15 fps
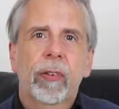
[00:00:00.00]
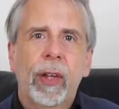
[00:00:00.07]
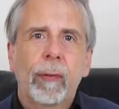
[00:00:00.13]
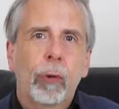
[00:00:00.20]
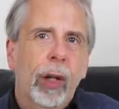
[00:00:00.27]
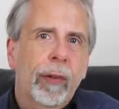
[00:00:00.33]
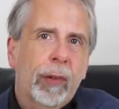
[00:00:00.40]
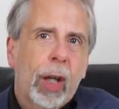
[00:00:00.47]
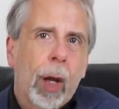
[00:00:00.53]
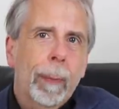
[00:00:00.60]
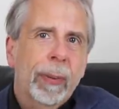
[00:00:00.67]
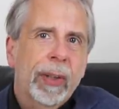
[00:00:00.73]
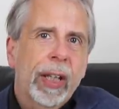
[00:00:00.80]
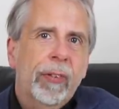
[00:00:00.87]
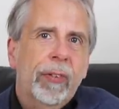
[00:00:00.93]
Several other
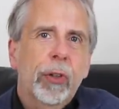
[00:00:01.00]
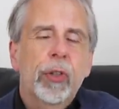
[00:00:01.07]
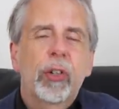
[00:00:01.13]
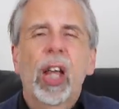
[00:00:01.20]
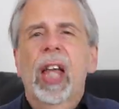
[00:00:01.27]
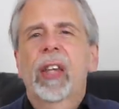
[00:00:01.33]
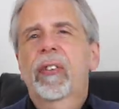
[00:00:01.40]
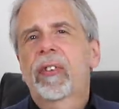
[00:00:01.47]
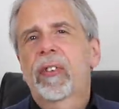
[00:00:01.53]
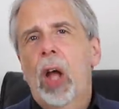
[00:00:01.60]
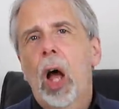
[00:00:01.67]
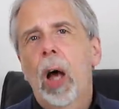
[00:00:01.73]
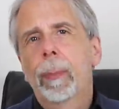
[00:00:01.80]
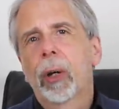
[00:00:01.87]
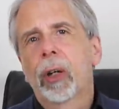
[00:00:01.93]
companies, such as
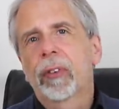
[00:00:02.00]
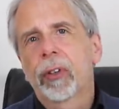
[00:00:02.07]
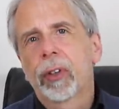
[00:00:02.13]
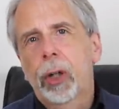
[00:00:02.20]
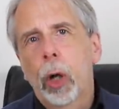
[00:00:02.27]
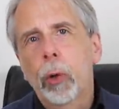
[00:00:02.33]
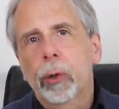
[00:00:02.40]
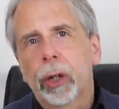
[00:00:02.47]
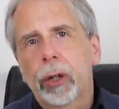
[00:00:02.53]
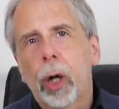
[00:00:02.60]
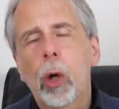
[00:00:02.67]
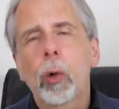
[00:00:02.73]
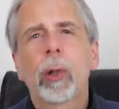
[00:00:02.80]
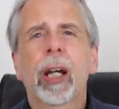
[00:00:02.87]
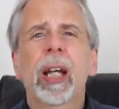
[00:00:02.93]
Starbucks and Coca
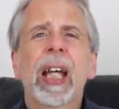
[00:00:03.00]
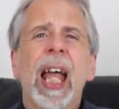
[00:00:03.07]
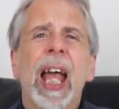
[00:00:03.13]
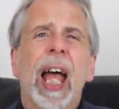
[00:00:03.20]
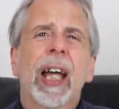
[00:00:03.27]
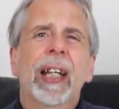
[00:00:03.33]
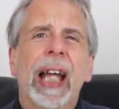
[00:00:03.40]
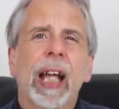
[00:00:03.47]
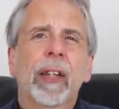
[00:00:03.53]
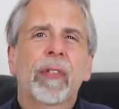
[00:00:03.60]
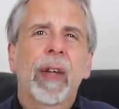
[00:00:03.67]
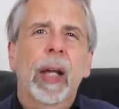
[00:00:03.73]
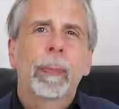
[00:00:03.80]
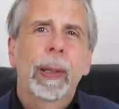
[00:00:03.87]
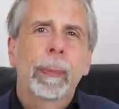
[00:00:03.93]
Cola,
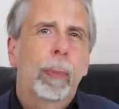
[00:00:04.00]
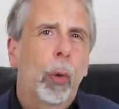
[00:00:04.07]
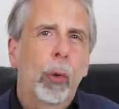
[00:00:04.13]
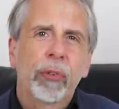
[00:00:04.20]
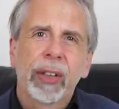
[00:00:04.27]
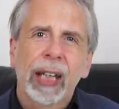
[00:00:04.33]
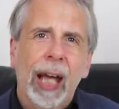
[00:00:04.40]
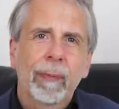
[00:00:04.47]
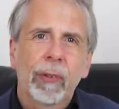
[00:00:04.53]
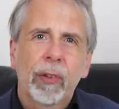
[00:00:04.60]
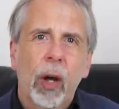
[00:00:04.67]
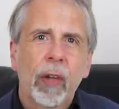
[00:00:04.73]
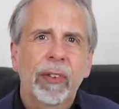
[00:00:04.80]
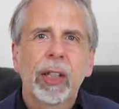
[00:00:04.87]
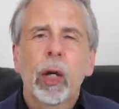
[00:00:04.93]
announced they'd be pausing
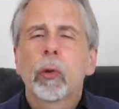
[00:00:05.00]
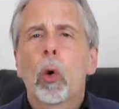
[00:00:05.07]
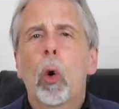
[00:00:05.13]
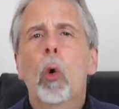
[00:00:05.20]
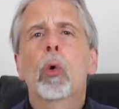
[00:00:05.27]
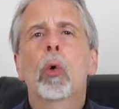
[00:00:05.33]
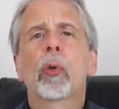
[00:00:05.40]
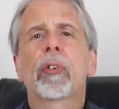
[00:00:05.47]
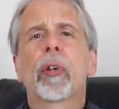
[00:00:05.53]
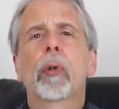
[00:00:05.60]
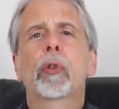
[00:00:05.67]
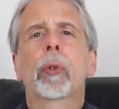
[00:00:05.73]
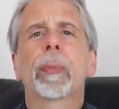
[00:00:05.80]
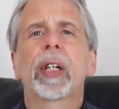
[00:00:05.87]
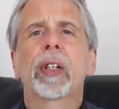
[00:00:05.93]
advertising on all
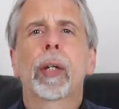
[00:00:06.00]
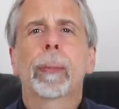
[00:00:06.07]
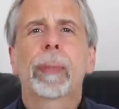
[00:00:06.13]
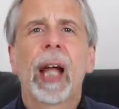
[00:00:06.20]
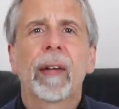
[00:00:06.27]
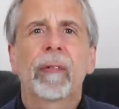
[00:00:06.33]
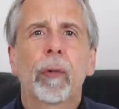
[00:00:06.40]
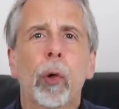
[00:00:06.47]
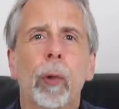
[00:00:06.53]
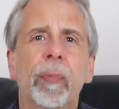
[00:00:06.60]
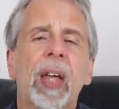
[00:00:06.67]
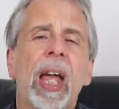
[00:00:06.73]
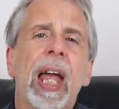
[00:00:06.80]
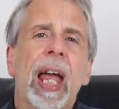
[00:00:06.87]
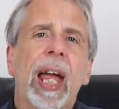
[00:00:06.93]
social media
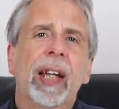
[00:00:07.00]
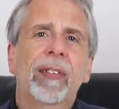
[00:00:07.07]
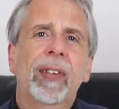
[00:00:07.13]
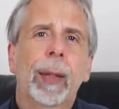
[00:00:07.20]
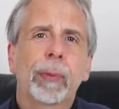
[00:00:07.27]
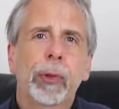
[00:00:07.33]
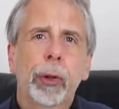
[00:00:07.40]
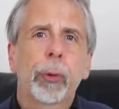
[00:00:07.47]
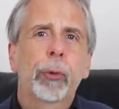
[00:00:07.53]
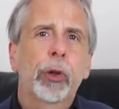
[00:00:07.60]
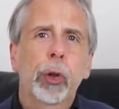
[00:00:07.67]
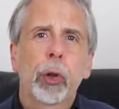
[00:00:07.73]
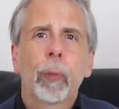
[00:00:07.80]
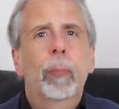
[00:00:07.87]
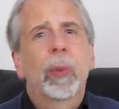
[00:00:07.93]
platforms except
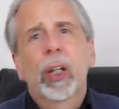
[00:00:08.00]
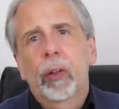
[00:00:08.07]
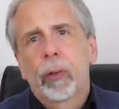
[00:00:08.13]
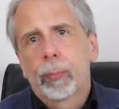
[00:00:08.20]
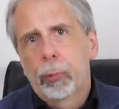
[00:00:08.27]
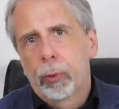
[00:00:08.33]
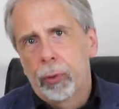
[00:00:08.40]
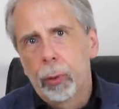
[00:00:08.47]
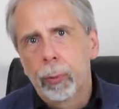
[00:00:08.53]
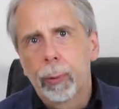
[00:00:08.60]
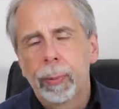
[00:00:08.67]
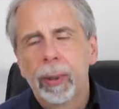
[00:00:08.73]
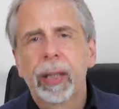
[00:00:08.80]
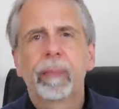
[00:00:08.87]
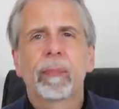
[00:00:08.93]
YouTube, because
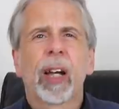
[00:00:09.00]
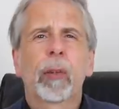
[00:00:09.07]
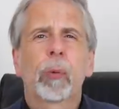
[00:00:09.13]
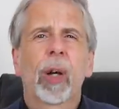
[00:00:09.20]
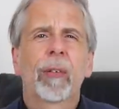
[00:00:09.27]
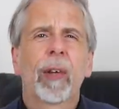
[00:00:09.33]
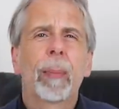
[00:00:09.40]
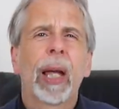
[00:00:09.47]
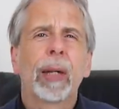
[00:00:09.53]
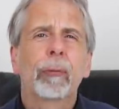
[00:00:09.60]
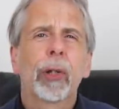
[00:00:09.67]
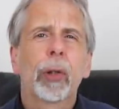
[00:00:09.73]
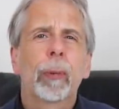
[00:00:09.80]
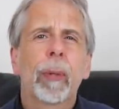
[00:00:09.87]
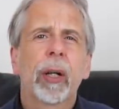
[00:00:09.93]
presumably that's where they make
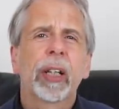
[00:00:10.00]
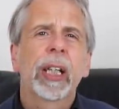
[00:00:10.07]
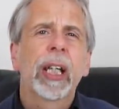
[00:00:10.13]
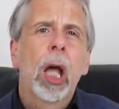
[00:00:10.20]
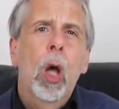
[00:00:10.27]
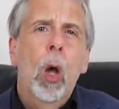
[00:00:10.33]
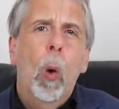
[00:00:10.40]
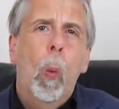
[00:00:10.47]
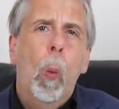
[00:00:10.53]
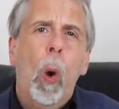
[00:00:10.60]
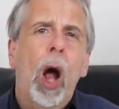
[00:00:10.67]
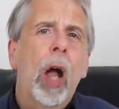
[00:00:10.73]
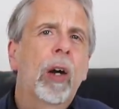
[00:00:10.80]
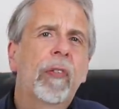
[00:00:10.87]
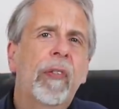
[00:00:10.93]
real money,
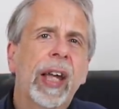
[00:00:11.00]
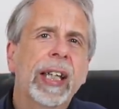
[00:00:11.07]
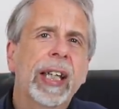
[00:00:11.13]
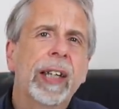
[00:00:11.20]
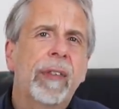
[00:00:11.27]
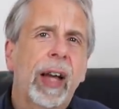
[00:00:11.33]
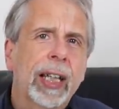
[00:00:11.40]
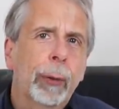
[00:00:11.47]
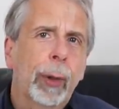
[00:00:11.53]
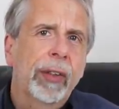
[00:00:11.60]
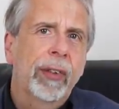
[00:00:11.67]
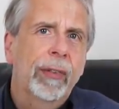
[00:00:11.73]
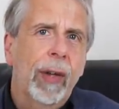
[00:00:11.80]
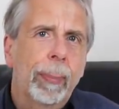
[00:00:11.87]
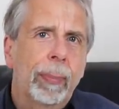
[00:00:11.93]
while they
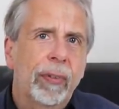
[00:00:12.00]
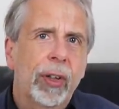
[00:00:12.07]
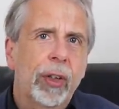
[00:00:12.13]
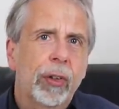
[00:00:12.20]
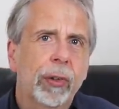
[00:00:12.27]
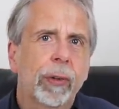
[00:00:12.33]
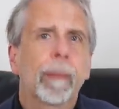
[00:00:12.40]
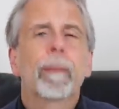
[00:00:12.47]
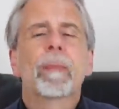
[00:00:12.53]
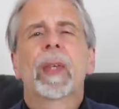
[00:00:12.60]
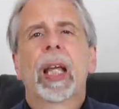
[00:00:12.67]
evaluated their position.